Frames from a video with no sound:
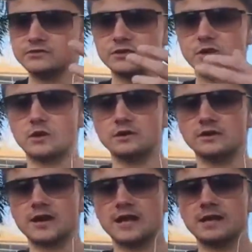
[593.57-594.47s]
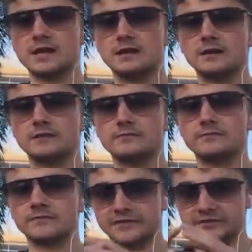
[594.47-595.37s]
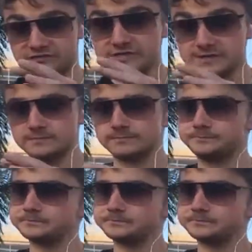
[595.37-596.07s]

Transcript: her car for the scene,